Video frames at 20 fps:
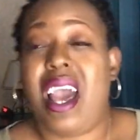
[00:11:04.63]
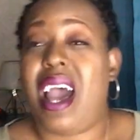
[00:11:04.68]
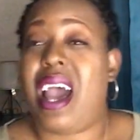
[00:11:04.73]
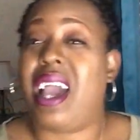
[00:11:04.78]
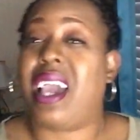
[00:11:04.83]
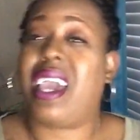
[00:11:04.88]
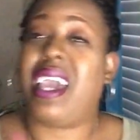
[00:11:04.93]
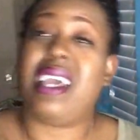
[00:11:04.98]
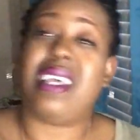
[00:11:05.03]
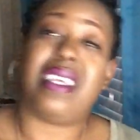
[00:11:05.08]

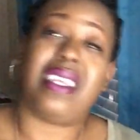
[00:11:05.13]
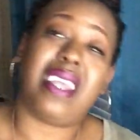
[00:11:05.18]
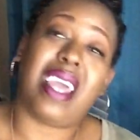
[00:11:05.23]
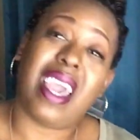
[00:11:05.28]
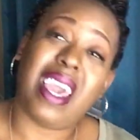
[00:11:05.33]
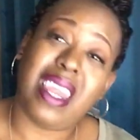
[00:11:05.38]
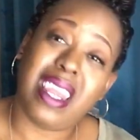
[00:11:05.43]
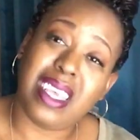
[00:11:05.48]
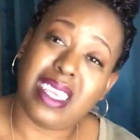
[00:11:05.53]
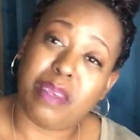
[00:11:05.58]
I can't
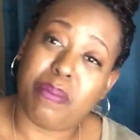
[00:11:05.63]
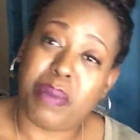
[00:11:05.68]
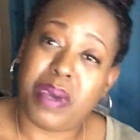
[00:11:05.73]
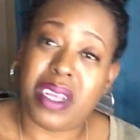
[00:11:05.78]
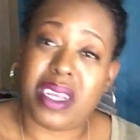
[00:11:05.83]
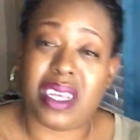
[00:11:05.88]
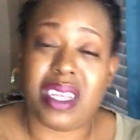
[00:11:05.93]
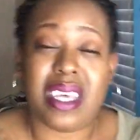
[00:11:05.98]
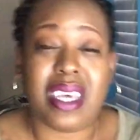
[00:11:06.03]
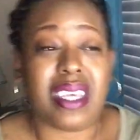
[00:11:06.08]
stand this
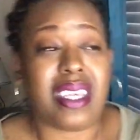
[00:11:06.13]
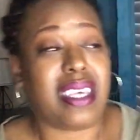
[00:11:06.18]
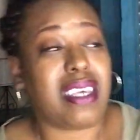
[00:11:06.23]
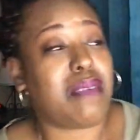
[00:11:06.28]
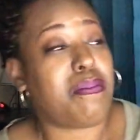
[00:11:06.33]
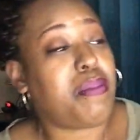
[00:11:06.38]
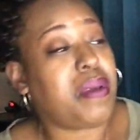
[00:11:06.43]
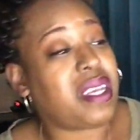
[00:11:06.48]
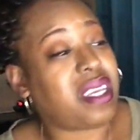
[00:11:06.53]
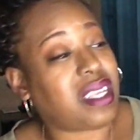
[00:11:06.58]
bitch this,
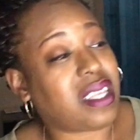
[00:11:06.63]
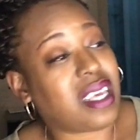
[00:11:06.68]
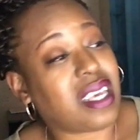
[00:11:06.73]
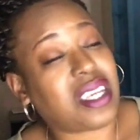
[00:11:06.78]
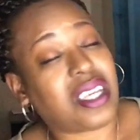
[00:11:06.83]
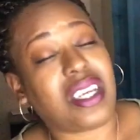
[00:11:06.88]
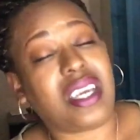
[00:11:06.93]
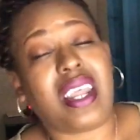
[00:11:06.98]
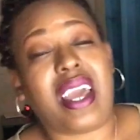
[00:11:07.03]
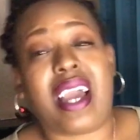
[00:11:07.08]
this bitch
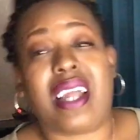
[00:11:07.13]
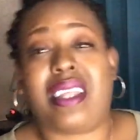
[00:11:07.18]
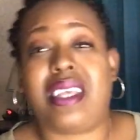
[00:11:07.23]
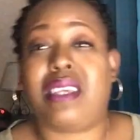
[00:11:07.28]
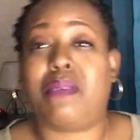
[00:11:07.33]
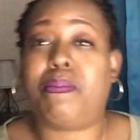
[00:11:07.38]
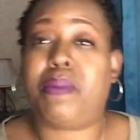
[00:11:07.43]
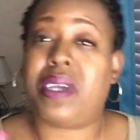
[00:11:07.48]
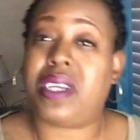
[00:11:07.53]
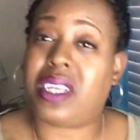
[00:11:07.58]
thinks she that,
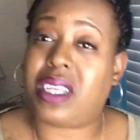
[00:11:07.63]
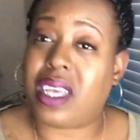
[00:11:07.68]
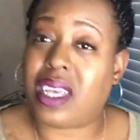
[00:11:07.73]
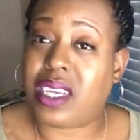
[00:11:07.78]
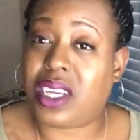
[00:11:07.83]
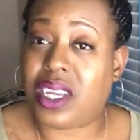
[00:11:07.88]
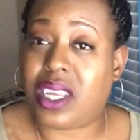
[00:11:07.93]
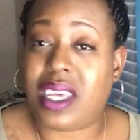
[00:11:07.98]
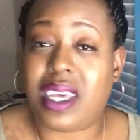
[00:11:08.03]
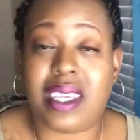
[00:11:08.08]
this bitch
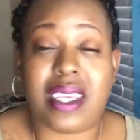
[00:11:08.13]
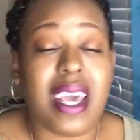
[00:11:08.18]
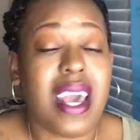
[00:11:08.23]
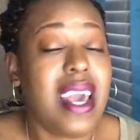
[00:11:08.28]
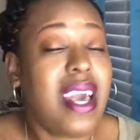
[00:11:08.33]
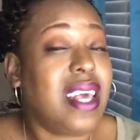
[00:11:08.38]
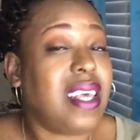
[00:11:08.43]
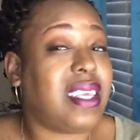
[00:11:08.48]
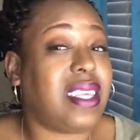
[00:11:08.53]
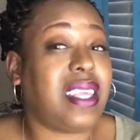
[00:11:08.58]
thinks she this.
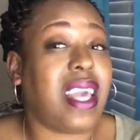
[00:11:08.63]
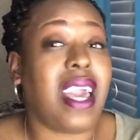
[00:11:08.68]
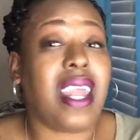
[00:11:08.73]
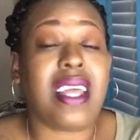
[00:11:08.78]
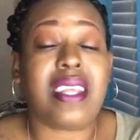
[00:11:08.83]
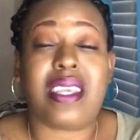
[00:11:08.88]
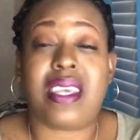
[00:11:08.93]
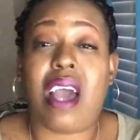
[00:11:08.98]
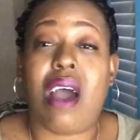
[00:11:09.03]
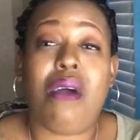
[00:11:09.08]

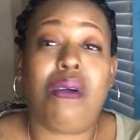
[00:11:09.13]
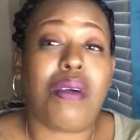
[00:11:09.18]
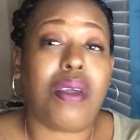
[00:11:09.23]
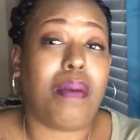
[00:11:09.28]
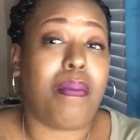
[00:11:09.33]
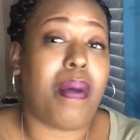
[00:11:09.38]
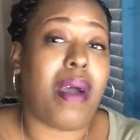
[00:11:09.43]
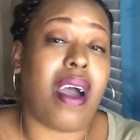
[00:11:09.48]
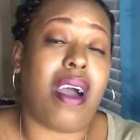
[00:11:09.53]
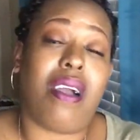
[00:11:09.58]
Steady talking
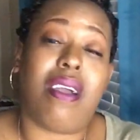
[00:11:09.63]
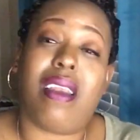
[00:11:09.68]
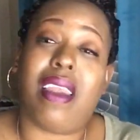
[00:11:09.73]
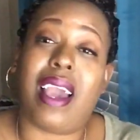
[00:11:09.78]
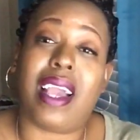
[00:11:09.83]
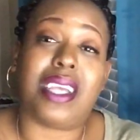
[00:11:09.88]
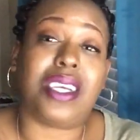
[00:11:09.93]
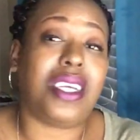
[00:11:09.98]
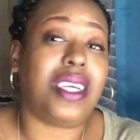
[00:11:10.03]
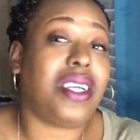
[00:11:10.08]
about her
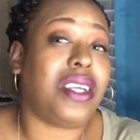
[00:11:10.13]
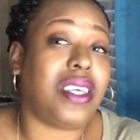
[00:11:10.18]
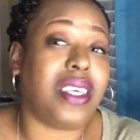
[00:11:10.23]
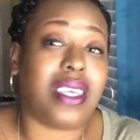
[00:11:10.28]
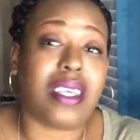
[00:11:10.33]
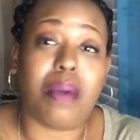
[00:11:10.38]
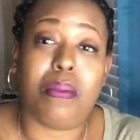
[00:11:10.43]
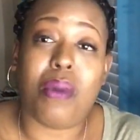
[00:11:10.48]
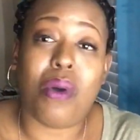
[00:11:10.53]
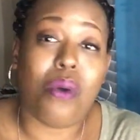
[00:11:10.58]
like she
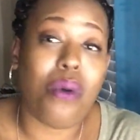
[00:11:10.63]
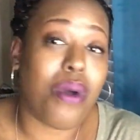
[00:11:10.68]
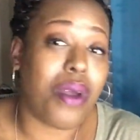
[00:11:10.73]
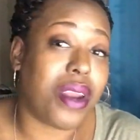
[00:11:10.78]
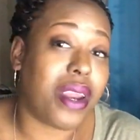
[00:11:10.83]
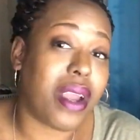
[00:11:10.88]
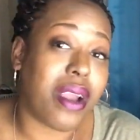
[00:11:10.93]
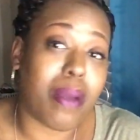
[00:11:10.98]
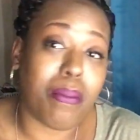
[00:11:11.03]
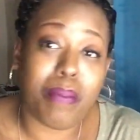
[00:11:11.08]
just some
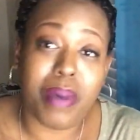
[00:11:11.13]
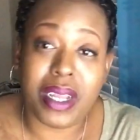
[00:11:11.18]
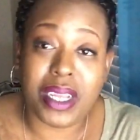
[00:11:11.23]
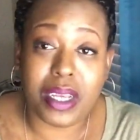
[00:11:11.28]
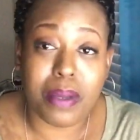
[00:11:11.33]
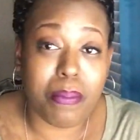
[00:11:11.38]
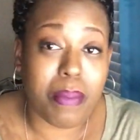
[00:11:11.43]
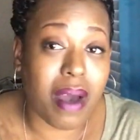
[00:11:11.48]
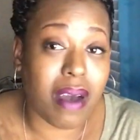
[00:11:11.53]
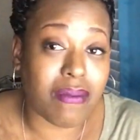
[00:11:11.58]
ordinary bitch
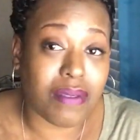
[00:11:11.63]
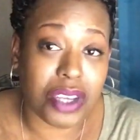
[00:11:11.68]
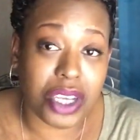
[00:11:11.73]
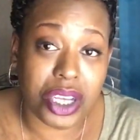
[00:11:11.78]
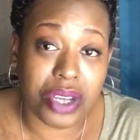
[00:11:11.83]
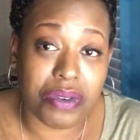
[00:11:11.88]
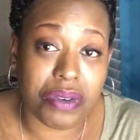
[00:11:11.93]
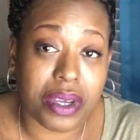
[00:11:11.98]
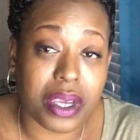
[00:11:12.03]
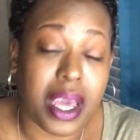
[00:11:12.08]
up off the
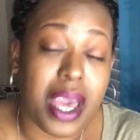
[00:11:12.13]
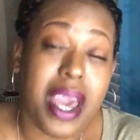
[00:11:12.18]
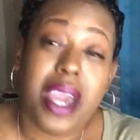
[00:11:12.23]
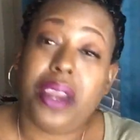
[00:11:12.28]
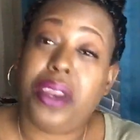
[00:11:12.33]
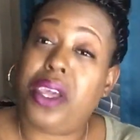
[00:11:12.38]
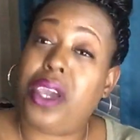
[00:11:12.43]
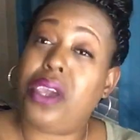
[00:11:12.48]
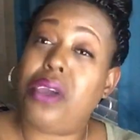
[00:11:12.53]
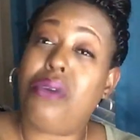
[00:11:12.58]
street.
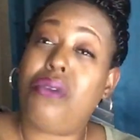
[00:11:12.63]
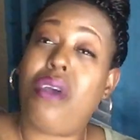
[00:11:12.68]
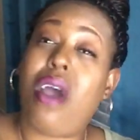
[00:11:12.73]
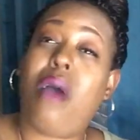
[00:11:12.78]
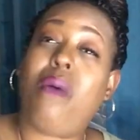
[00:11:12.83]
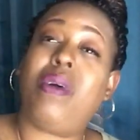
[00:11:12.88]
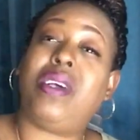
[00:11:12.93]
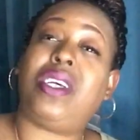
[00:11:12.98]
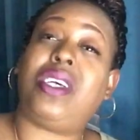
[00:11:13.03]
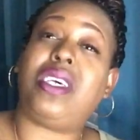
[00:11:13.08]
Then you
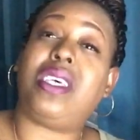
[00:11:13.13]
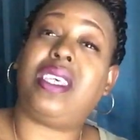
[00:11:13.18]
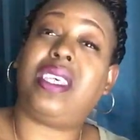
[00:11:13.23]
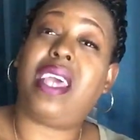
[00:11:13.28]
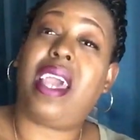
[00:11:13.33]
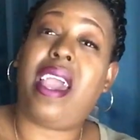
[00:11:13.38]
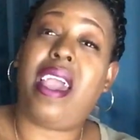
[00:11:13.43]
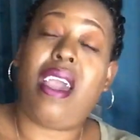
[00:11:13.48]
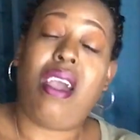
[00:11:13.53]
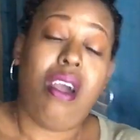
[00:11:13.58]
know what she
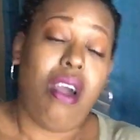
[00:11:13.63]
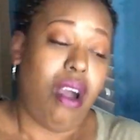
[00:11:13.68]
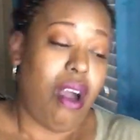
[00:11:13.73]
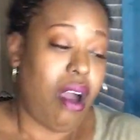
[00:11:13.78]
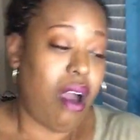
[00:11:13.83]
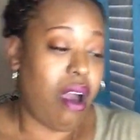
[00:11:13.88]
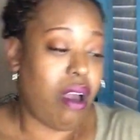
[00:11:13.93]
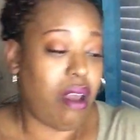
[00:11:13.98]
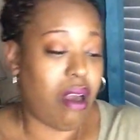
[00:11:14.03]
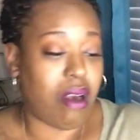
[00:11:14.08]
said?
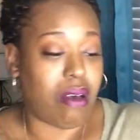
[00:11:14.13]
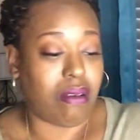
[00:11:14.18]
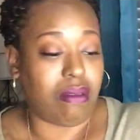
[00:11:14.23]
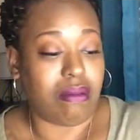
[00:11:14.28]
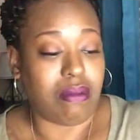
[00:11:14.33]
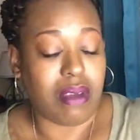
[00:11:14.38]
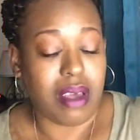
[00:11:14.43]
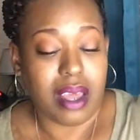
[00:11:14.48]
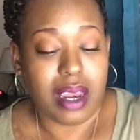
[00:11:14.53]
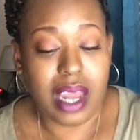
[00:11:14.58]
Hold on.
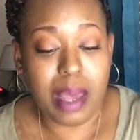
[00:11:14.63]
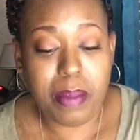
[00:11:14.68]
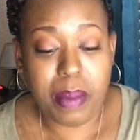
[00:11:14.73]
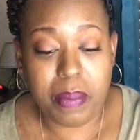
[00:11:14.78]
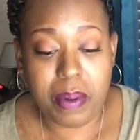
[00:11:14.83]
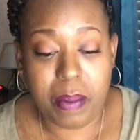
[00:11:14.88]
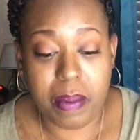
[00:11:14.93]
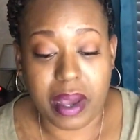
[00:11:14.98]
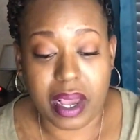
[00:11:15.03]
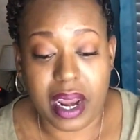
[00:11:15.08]
Let
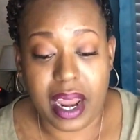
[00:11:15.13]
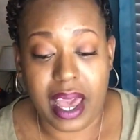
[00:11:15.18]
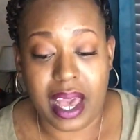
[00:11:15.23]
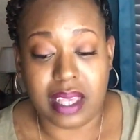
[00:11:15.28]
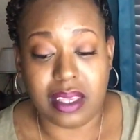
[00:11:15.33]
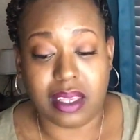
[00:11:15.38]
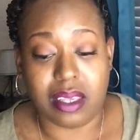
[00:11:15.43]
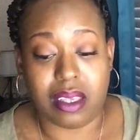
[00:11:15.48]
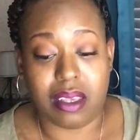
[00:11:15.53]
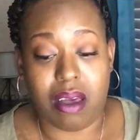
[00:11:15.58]
me put my
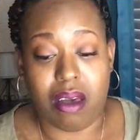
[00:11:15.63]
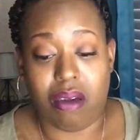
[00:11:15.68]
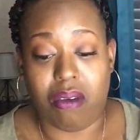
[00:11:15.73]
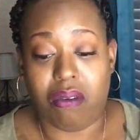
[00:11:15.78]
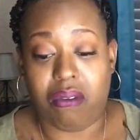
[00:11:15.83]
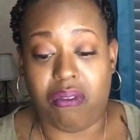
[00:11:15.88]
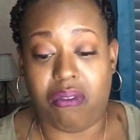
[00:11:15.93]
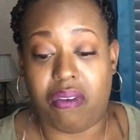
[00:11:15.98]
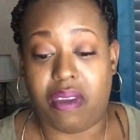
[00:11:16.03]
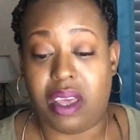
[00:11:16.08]
glasses
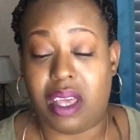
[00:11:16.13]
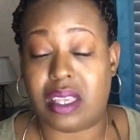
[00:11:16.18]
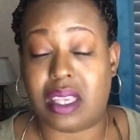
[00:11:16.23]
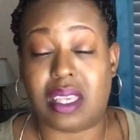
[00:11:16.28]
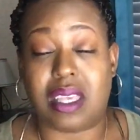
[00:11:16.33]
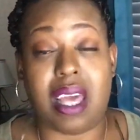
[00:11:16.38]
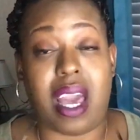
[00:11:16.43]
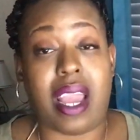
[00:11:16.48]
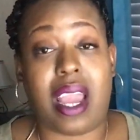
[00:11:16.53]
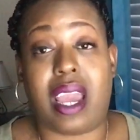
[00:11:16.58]
on for this,
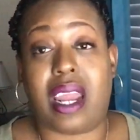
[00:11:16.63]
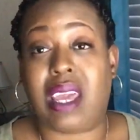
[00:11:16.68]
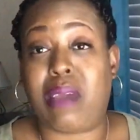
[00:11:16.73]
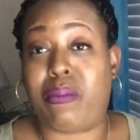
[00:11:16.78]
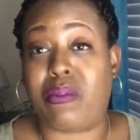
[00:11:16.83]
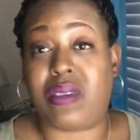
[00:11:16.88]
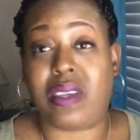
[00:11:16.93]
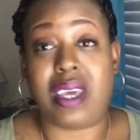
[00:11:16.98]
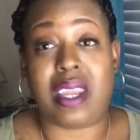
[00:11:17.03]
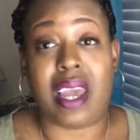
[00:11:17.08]
because I can't
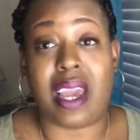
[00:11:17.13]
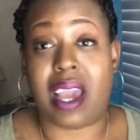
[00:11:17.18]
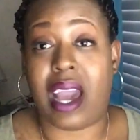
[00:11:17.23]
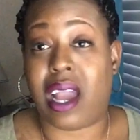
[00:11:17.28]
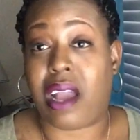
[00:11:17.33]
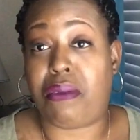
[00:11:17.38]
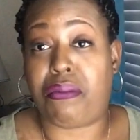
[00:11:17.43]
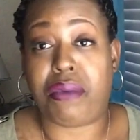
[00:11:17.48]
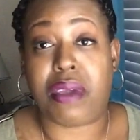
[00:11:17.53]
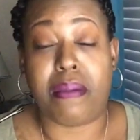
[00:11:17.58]
even pretend like
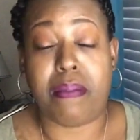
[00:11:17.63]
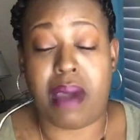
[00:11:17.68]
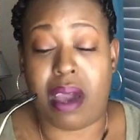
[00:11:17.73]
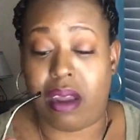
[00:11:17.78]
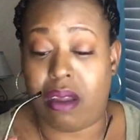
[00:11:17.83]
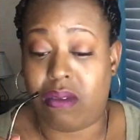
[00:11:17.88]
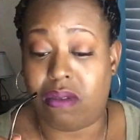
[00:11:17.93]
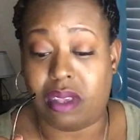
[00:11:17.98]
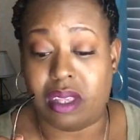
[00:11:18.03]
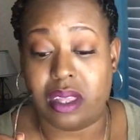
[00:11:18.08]
I can read
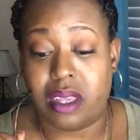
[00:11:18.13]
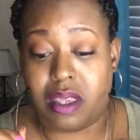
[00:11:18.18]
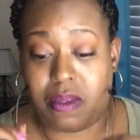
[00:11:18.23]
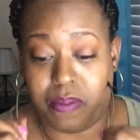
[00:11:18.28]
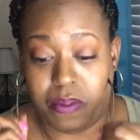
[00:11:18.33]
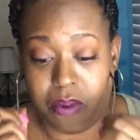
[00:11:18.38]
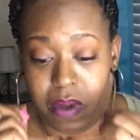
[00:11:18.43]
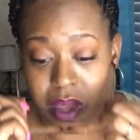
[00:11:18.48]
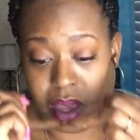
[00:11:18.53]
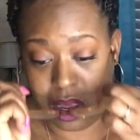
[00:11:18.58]
my notes at this
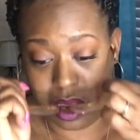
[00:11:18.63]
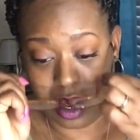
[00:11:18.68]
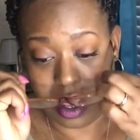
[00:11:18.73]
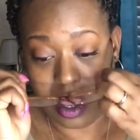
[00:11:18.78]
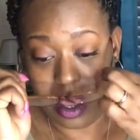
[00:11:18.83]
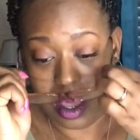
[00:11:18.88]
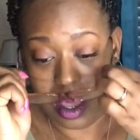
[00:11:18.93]
point.